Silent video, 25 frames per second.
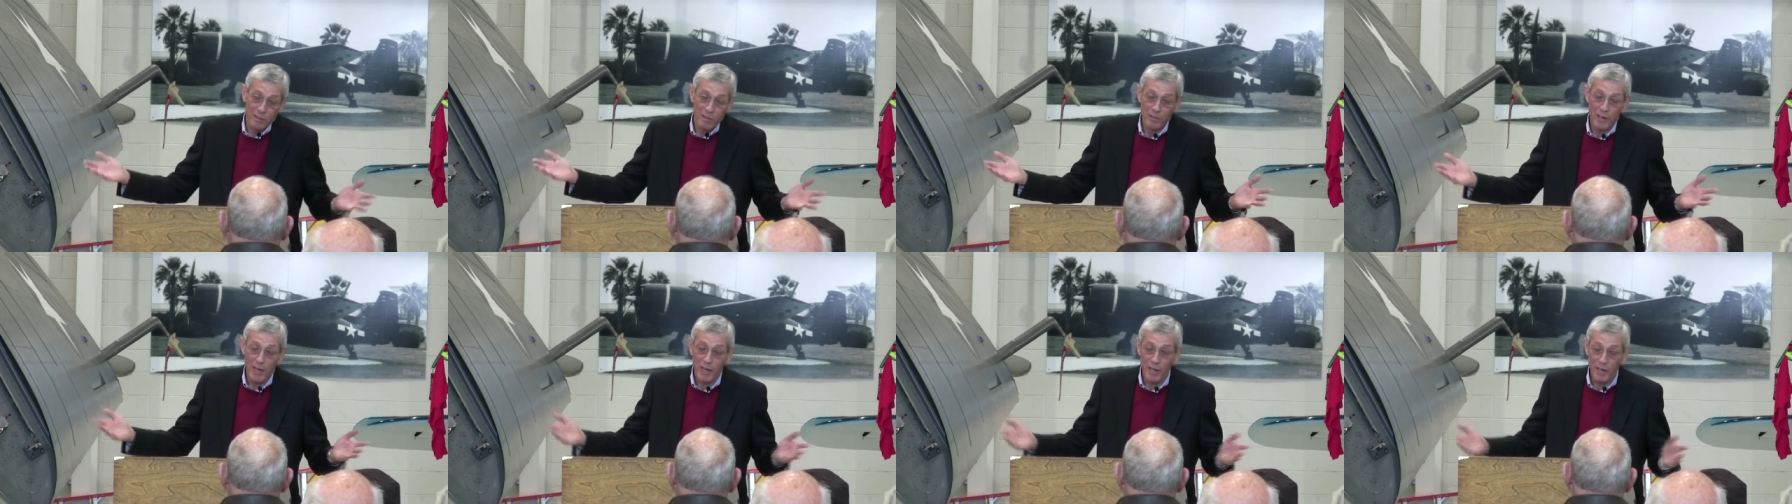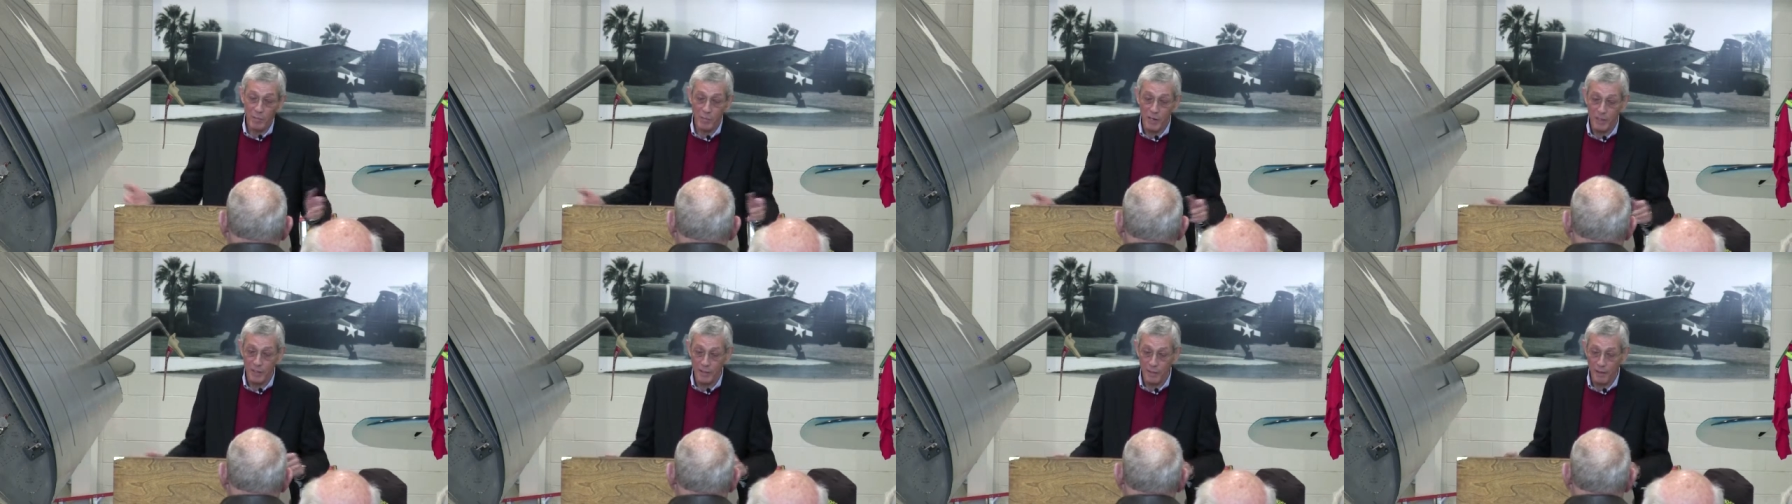no
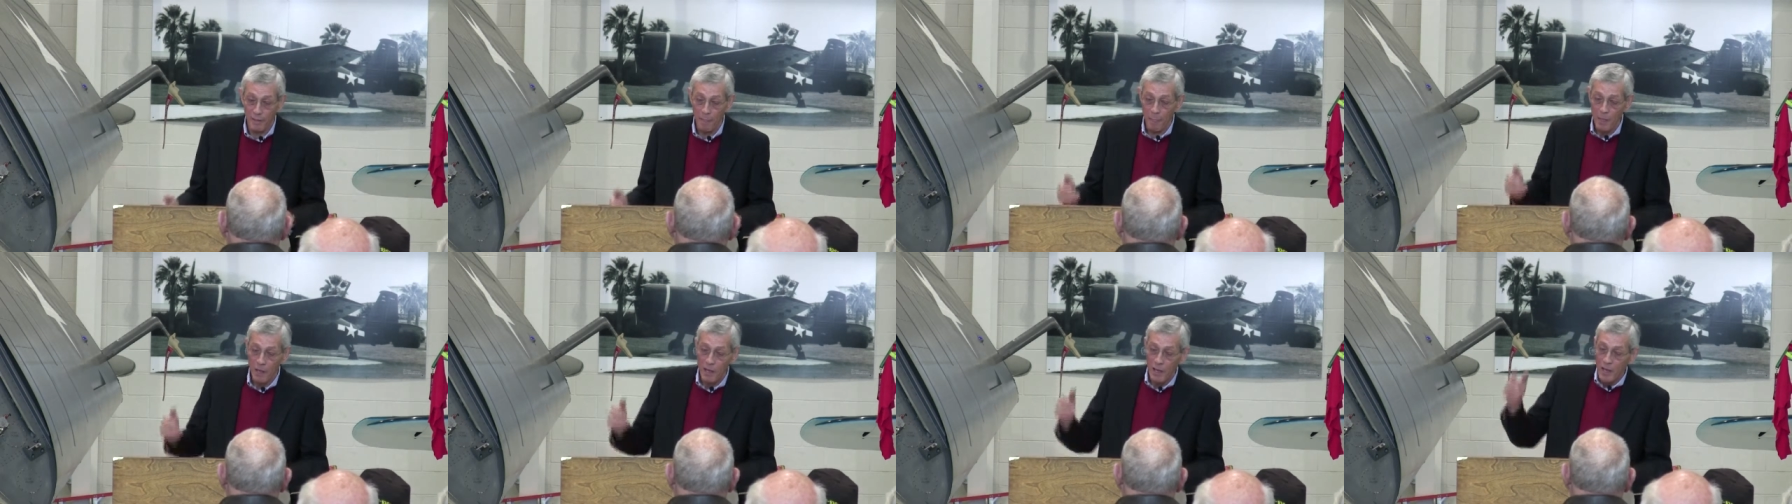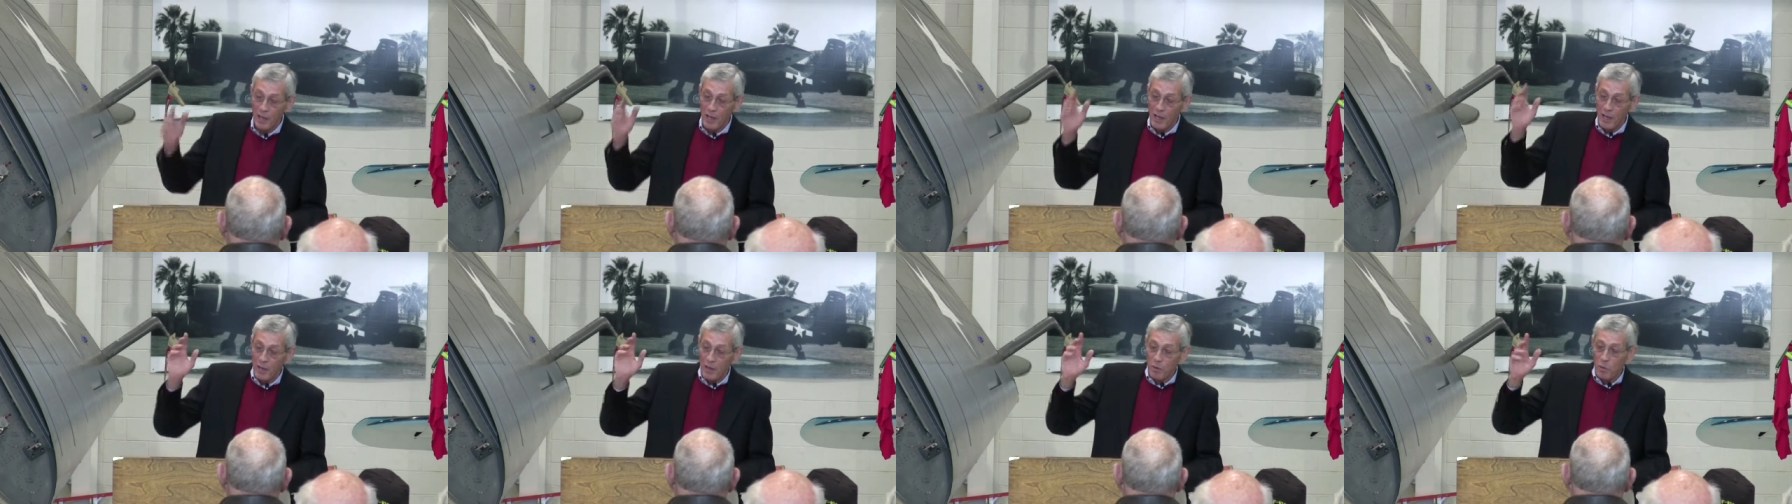doubt about that.
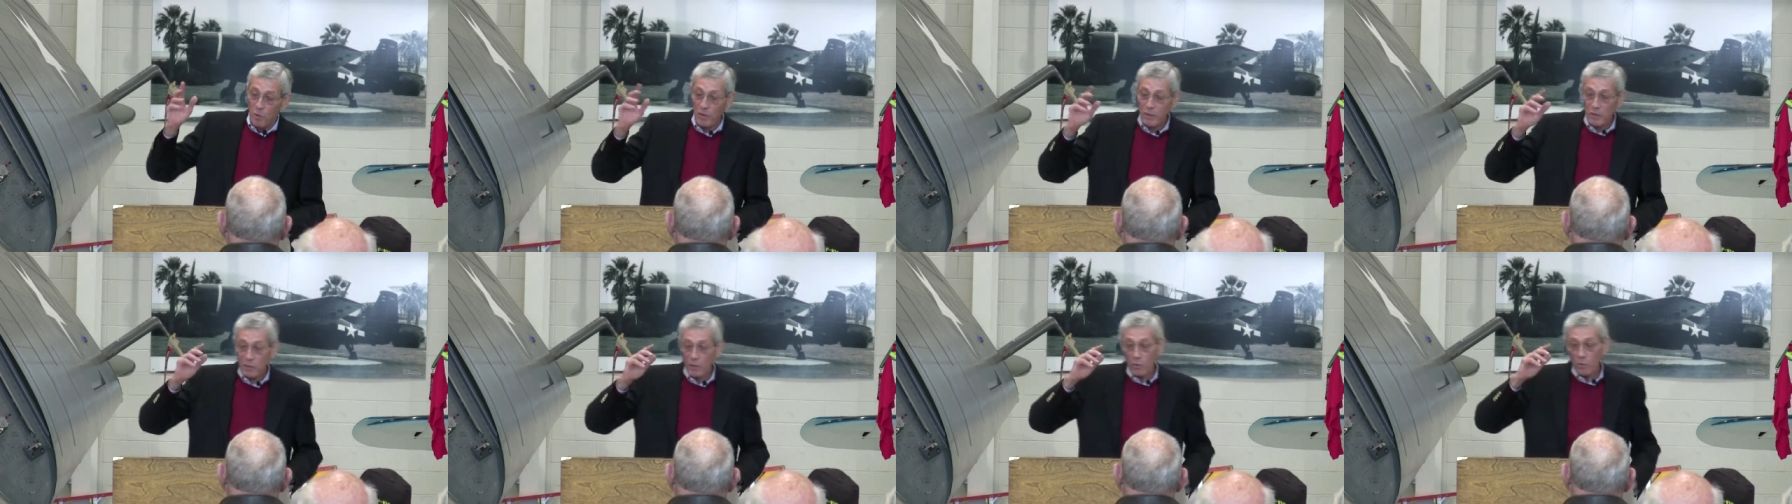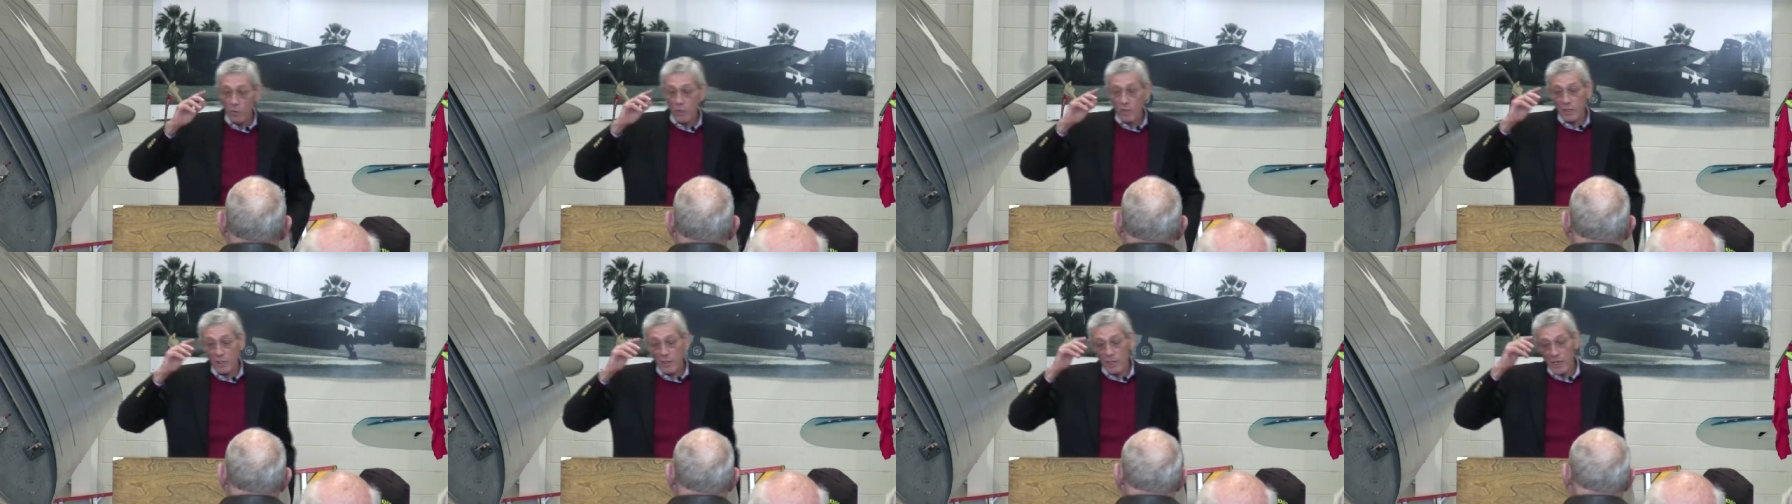
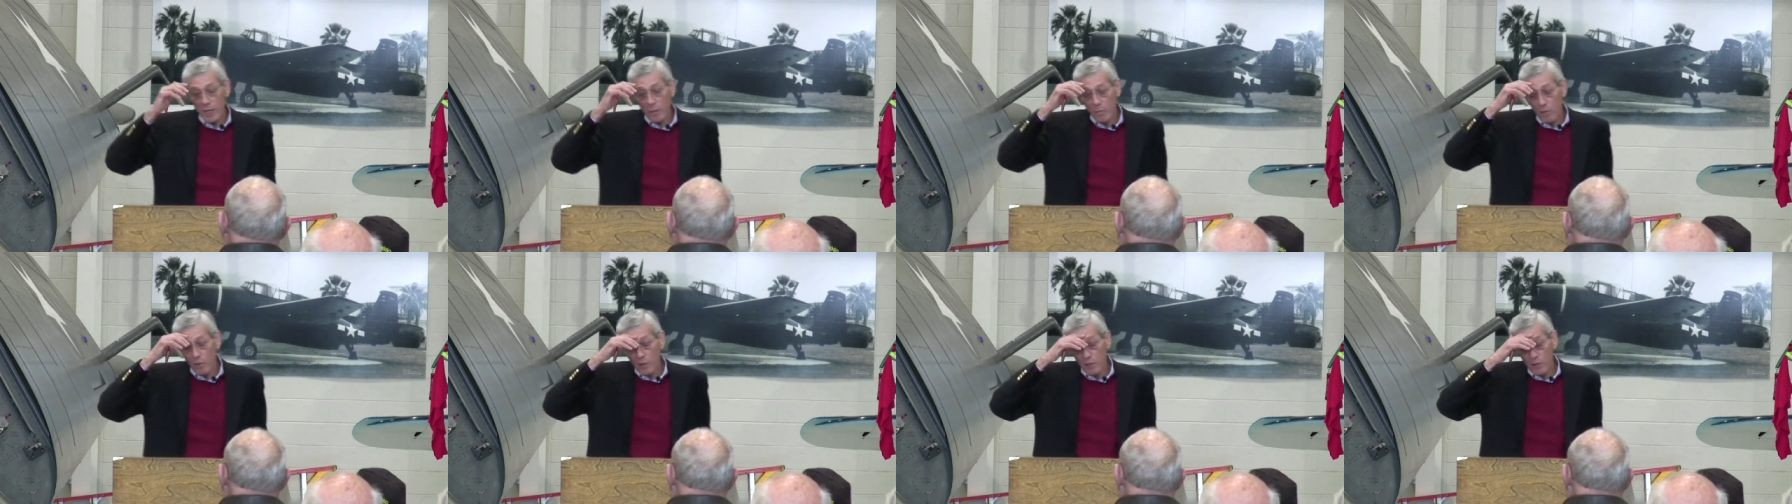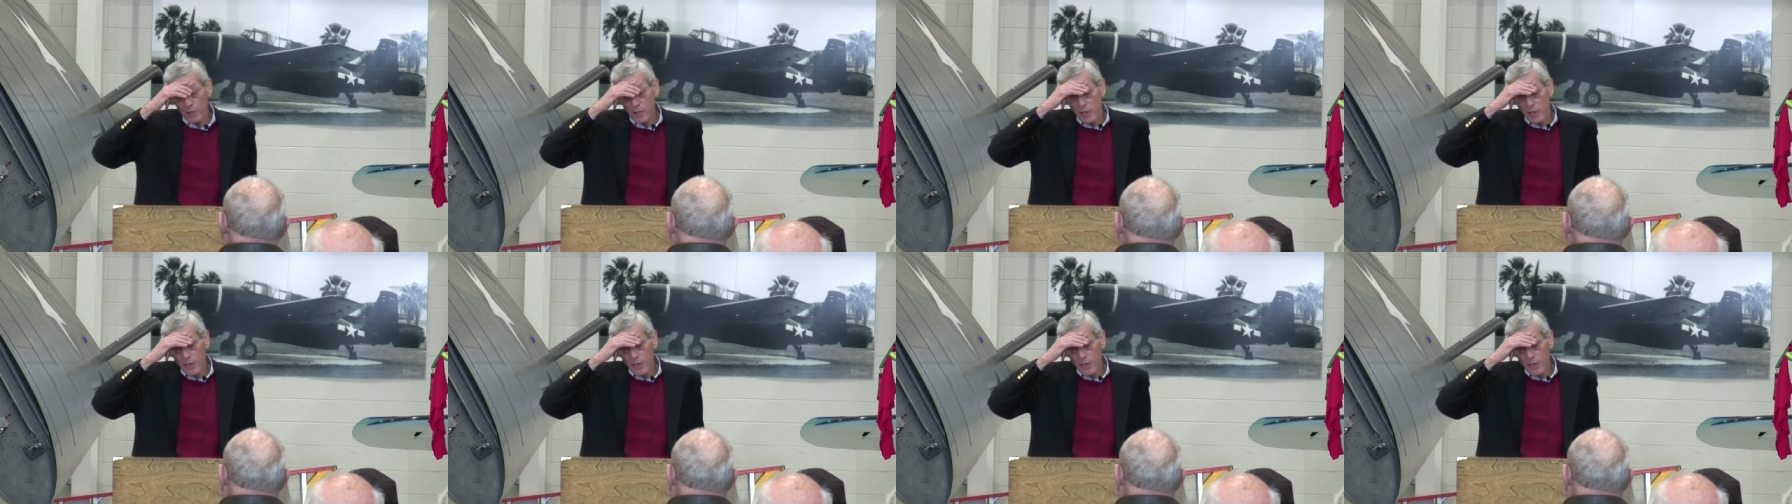What, what came